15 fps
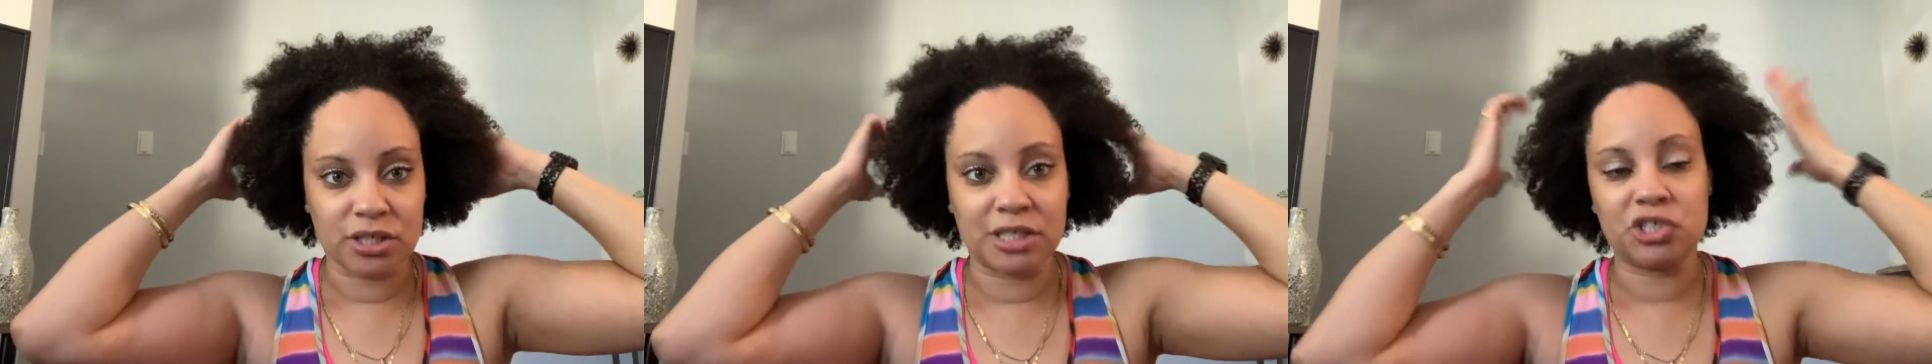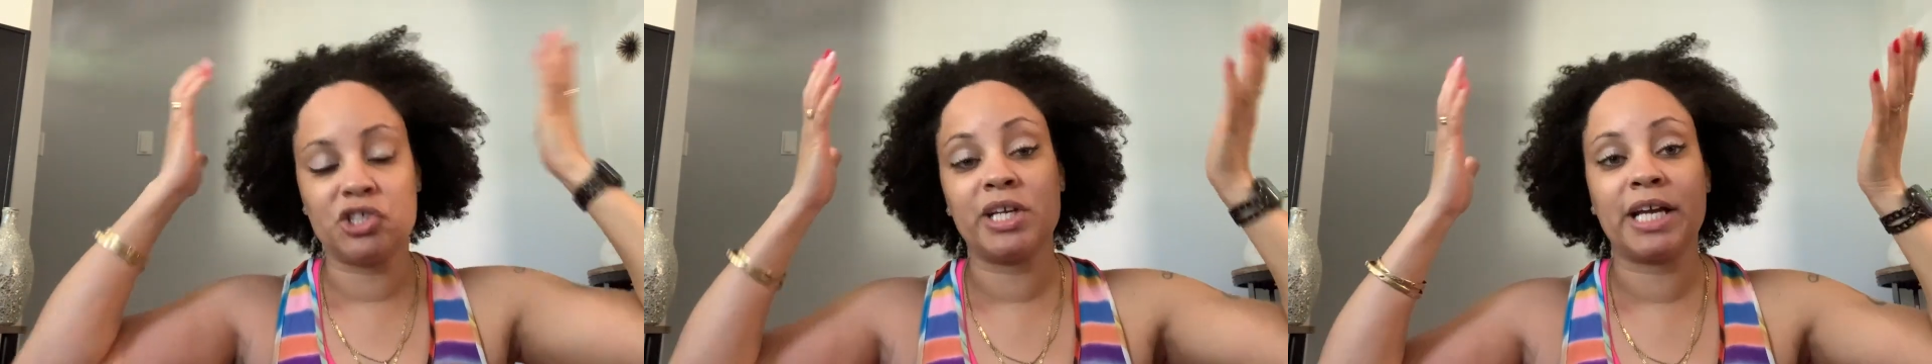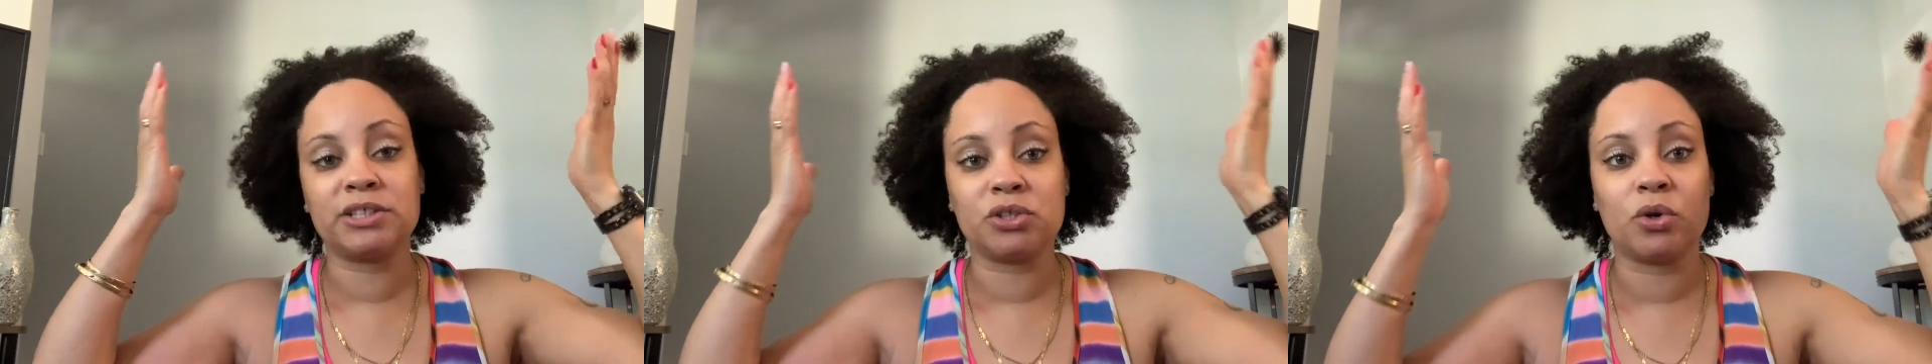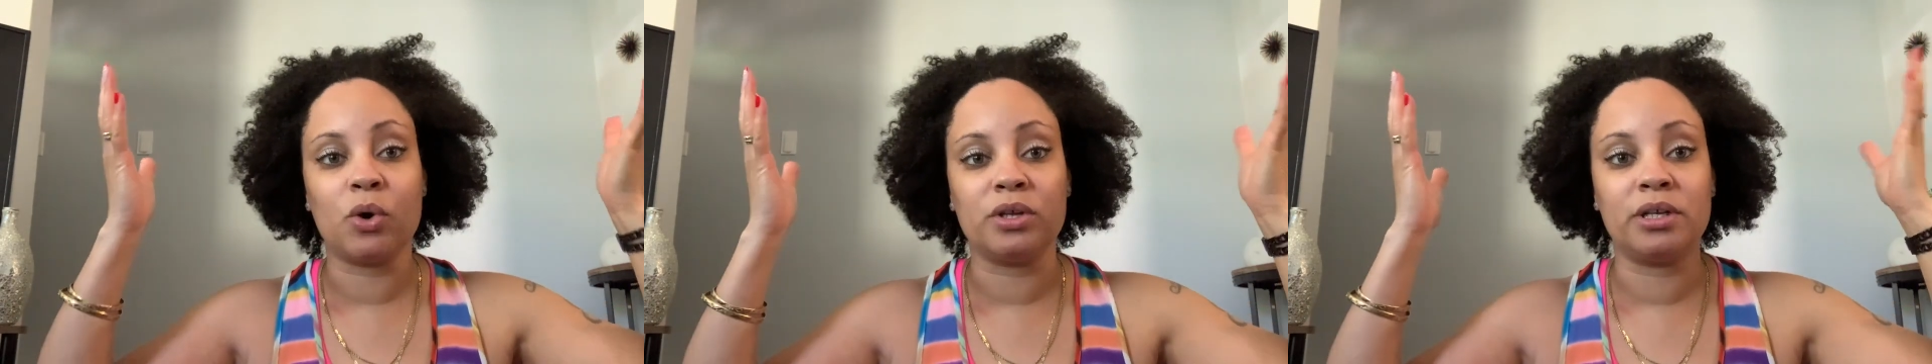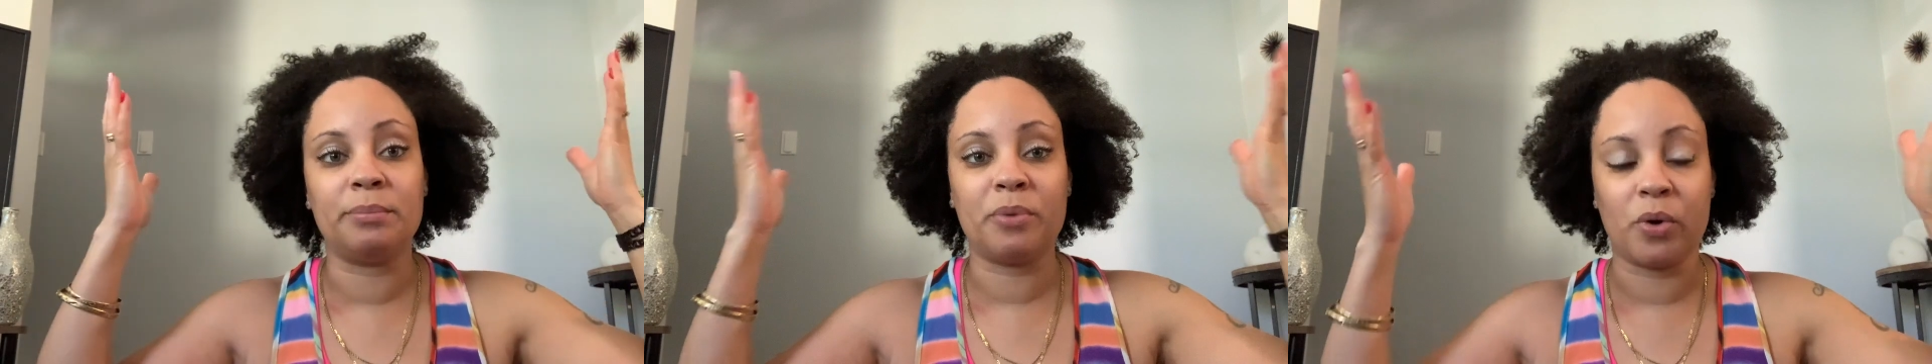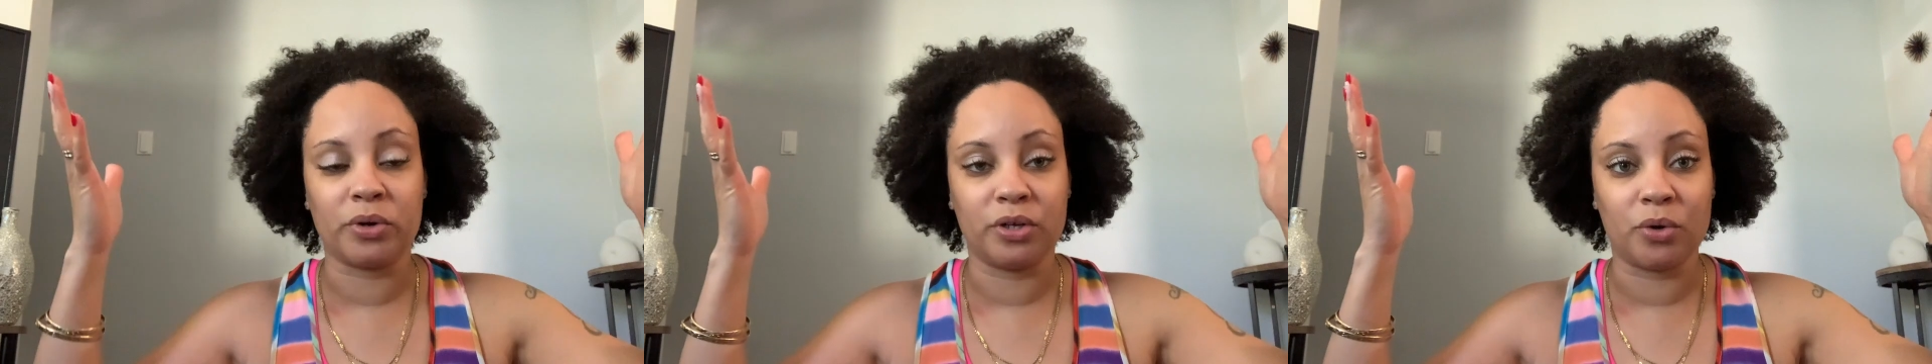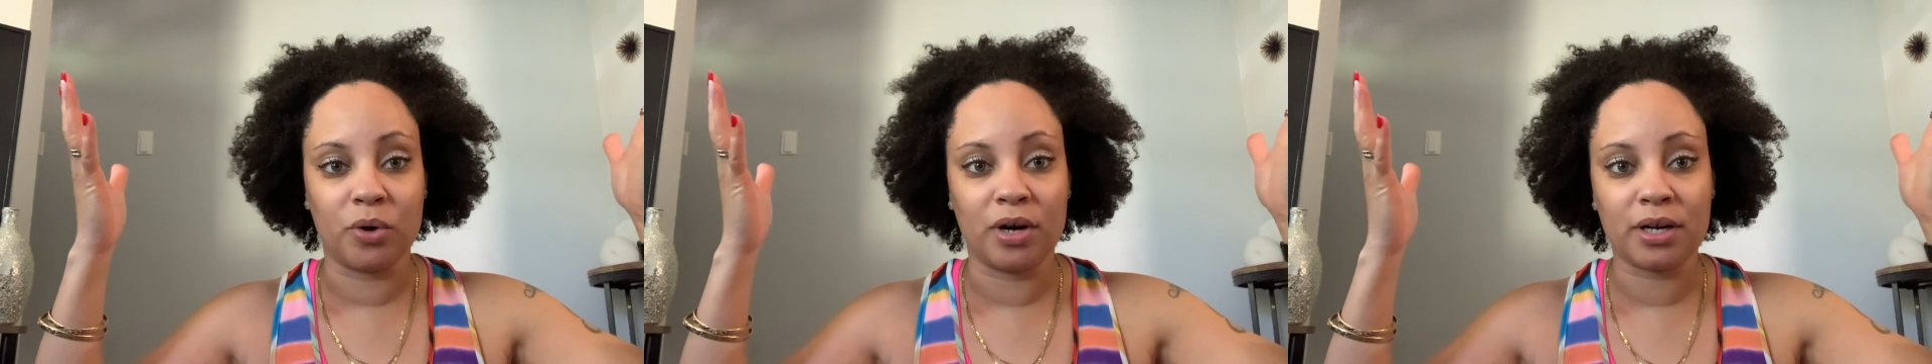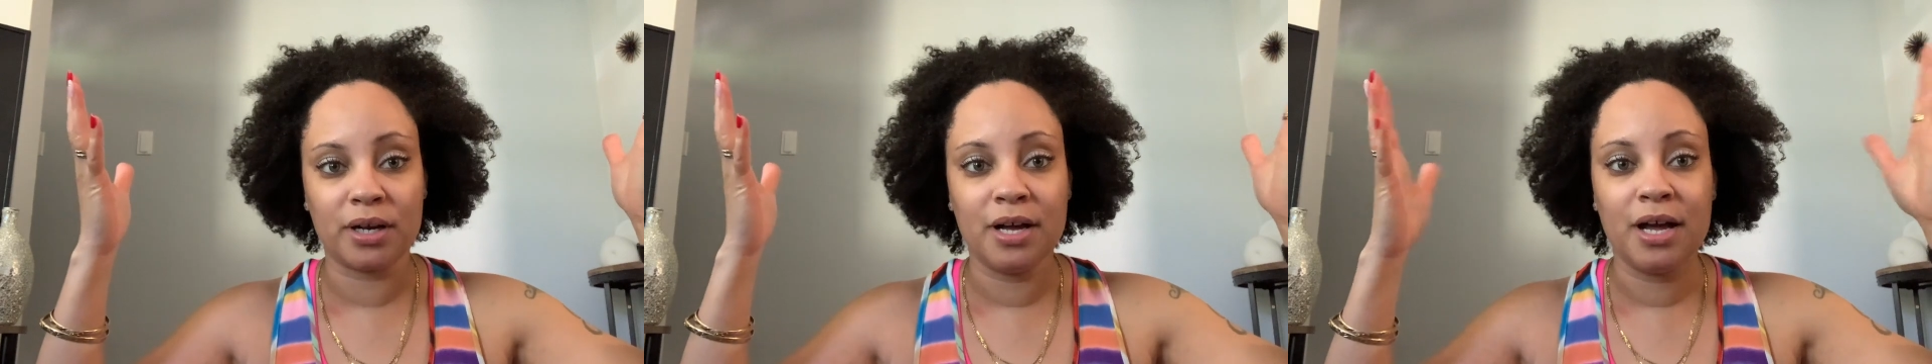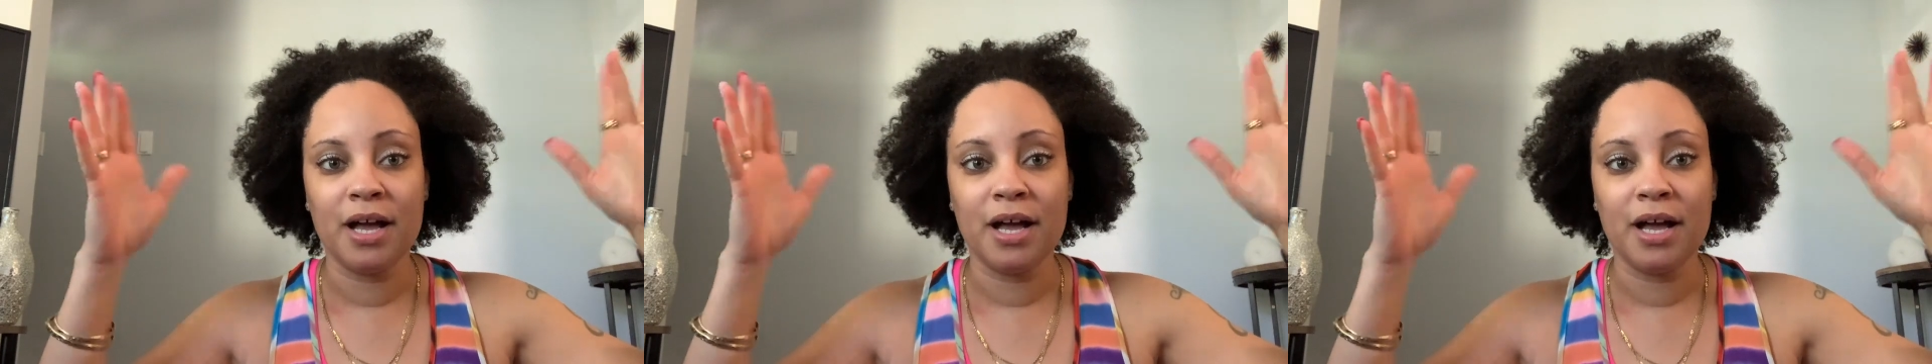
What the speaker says: and she likes to call it a pony hawk.